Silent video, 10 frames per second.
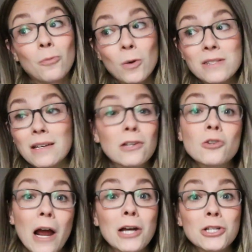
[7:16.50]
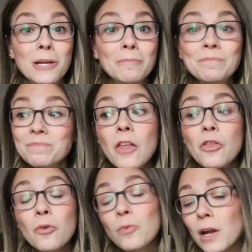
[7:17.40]
was a contraction.
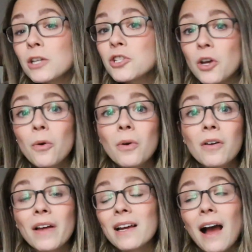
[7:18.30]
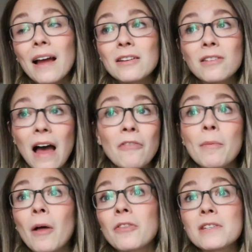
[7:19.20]
The running joke, like I laugh
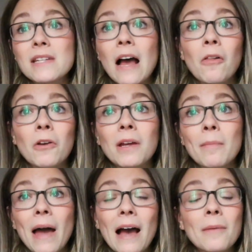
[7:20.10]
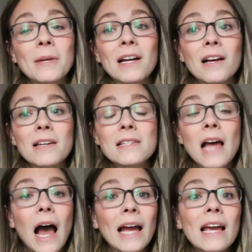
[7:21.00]
about this now looking back, because
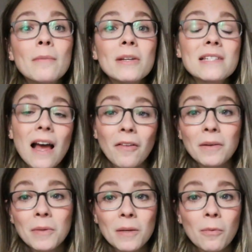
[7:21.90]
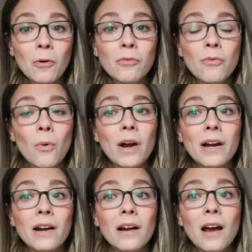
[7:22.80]
I had been telling people
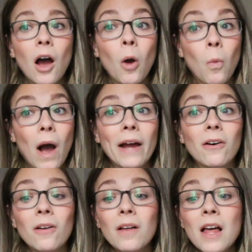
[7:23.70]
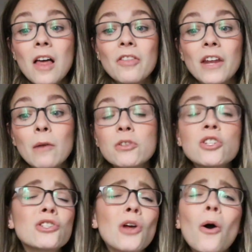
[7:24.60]
for a while that I was
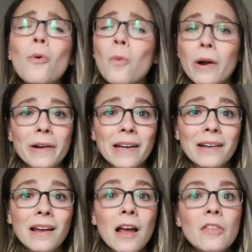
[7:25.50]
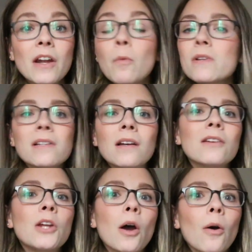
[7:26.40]
so worried that I wasn't
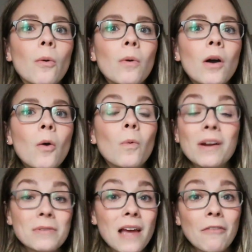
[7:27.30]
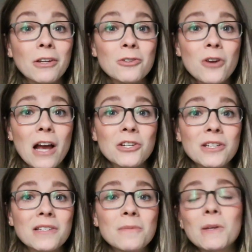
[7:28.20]
gonna know when I was having
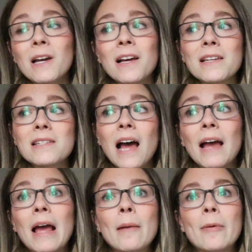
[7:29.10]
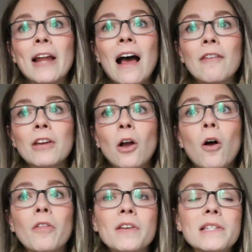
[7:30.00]
contractions, because I had been having
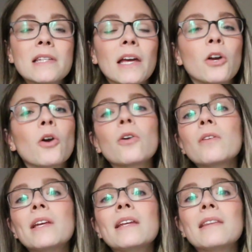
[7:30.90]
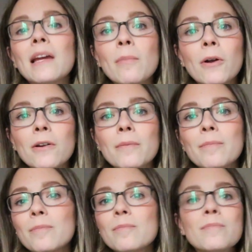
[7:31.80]
all this like early labor
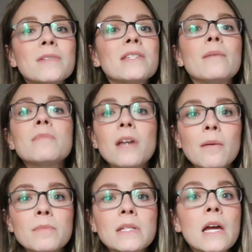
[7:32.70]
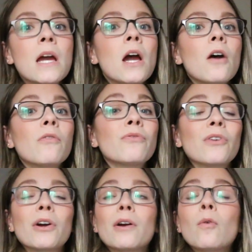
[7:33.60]
symptoms
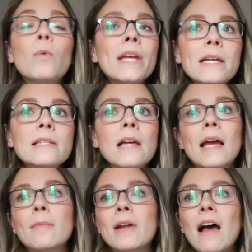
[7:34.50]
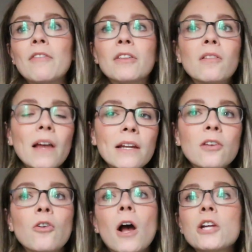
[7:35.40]
for weeks. I had been having the
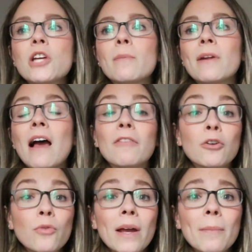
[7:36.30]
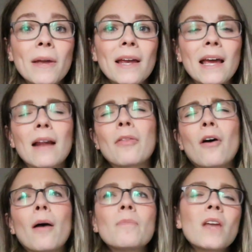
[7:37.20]
lightning crotch, I'd been having cramping, and I
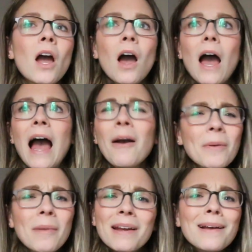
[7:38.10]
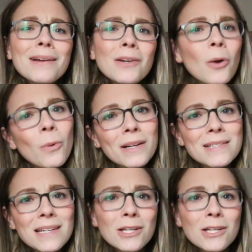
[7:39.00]
thought, how am I gonna know when it's a